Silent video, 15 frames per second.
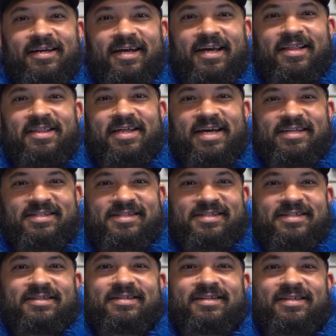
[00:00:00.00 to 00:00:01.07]
in
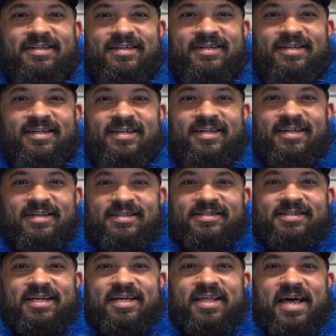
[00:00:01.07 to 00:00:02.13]
this.
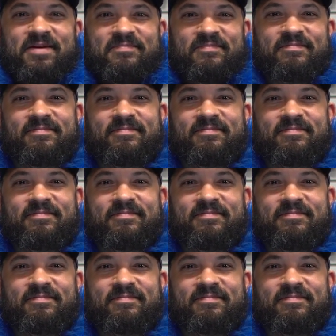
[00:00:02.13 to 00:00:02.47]
See you then.